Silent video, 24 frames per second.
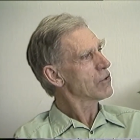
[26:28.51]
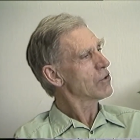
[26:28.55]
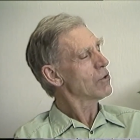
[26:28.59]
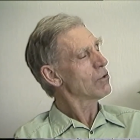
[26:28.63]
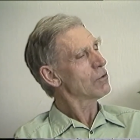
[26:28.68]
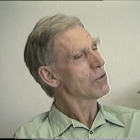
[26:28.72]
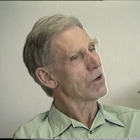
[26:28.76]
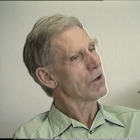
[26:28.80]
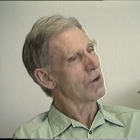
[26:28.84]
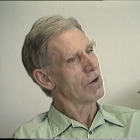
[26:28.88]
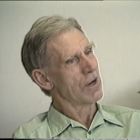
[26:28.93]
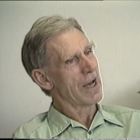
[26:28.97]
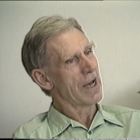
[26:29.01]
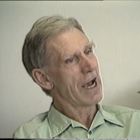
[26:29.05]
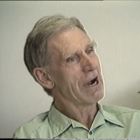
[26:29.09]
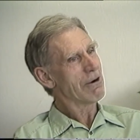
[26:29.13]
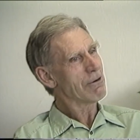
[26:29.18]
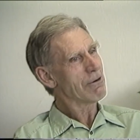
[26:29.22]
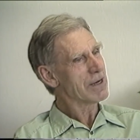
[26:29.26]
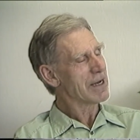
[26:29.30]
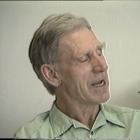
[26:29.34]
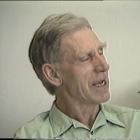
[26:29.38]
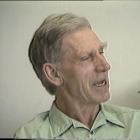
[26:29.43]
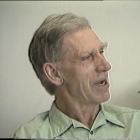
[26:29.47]
the total
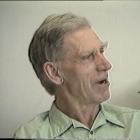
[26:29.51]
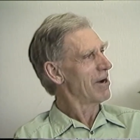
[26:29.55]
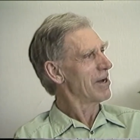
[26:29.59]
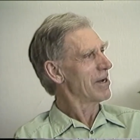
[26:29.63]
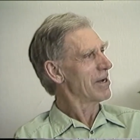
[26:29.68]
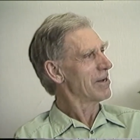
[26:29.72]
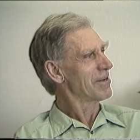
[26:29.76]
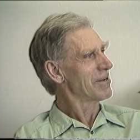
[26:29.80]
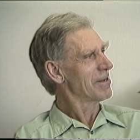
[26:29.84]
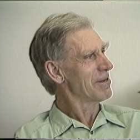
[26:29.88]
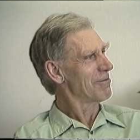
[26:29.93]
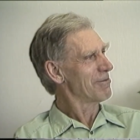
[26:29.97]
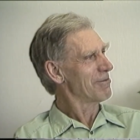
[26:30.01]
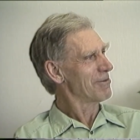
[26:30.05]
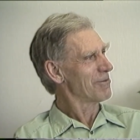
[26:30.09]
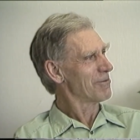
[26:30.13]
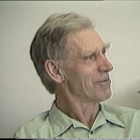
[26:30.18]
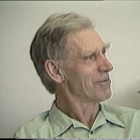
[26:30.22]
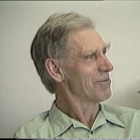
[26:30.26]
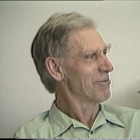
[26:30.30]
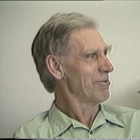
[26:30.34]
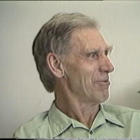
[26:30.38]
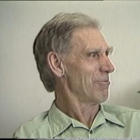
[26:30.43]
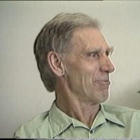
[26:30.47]
outlay on it
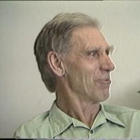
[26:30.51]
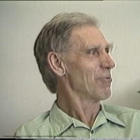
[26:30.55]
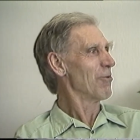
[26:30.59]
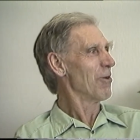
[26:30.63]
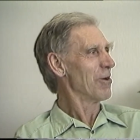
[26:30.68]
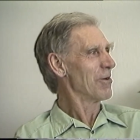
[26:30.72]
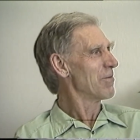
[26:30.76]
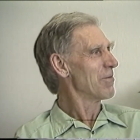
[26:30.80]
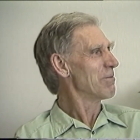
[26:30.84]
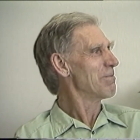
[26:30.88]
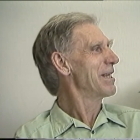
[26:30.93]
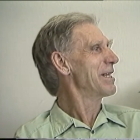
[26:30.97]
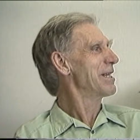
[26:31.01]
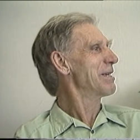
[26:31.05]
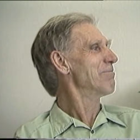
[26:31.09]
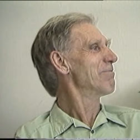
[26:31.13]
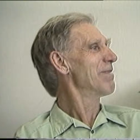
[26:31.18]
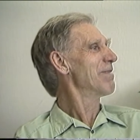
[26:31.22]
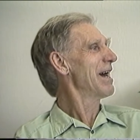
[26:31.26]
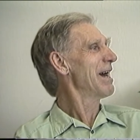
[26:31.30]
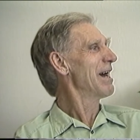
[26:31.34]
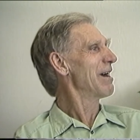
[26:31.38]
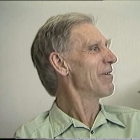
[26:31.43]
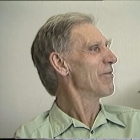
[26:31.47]
was you know, a quarter of a
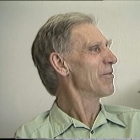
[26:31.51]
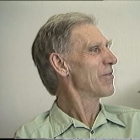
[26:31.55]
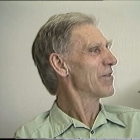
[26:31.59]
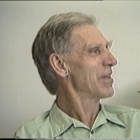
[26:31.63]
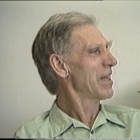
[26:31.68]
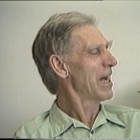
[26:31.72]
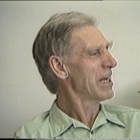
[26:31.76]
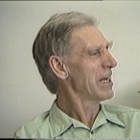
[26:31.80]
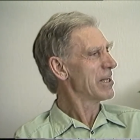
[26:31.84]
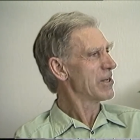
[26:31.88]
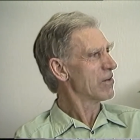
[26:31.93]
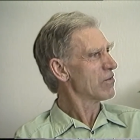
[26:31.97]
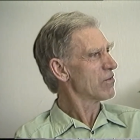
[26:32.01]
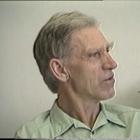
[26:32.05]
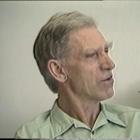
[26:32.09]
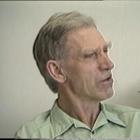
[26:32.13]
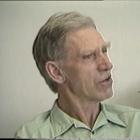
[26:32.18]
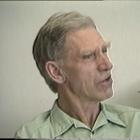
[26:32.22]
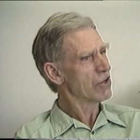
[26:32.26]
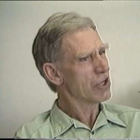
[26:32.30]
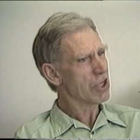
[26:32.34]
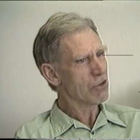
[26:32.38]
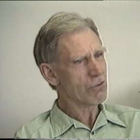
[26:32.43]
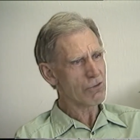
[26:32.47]
million pounds. And I just,
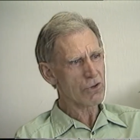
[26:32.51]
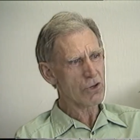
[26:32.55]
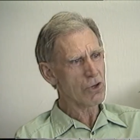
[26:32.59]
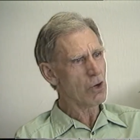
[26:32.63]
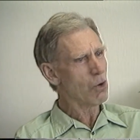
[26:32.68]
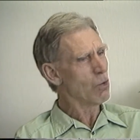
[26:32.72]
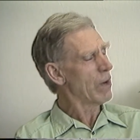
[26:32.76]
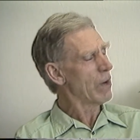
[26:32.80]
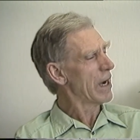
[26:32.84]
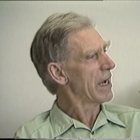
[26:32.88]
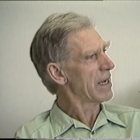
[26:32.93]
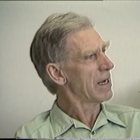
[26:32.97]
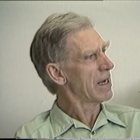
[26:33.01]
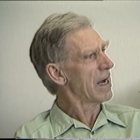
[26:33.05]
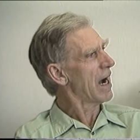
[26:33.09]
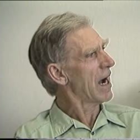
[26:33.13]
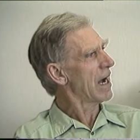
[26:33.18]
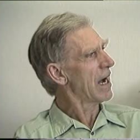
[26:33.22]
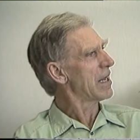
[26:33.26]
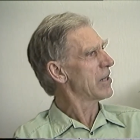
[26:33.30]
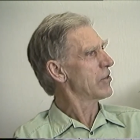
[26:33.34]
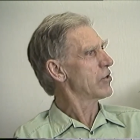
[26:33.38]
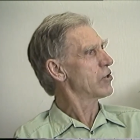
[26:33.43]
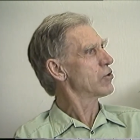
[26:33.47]
there was no way in
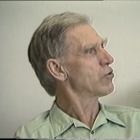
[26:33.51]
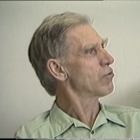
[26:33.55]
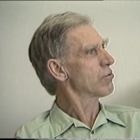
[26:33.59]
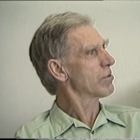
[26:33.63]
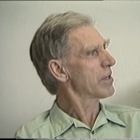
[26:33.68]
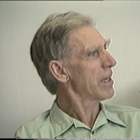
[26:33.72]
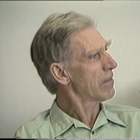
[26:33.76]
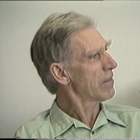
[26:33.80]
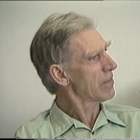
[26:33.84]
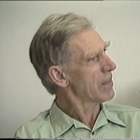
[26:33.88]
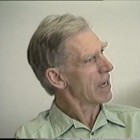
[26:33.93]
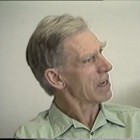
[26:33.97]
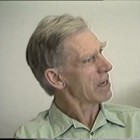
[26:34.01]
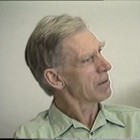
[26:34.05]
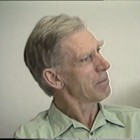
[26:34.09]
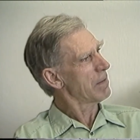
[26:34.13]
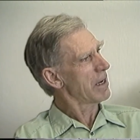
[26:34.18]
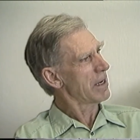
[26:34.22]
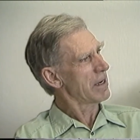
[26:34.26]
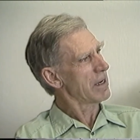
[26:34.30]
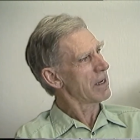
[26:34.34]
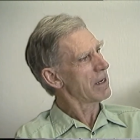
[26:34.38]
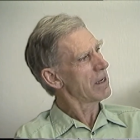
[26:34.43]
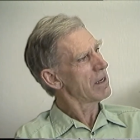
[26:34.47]
Ireland that you'd get that
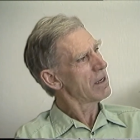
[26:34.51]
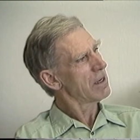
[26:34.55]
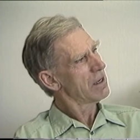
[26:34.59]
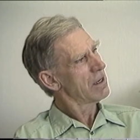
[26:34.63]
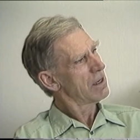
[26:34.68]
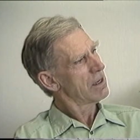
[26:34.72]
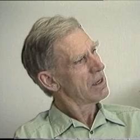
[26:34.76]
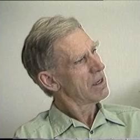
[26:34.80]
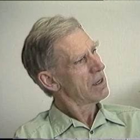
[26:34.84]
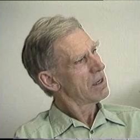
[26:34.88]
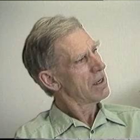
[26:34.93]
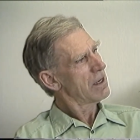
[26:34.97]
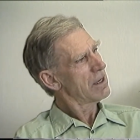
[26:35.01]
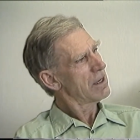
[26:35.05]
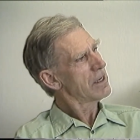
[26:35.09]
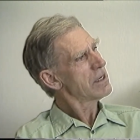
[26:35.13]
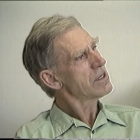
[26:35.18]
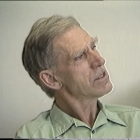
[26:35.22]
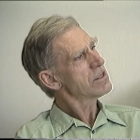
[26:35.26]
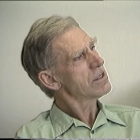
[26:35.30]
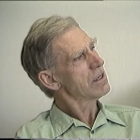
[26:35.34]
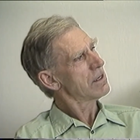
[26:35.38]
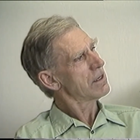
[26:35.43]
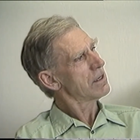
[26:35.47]
money right.
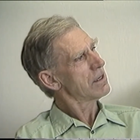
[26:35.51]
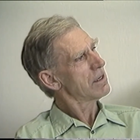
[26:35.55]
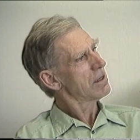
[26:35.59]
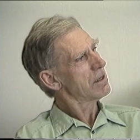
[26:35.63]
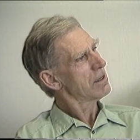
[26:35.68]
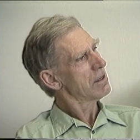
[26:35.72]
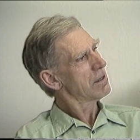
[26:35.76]
initially.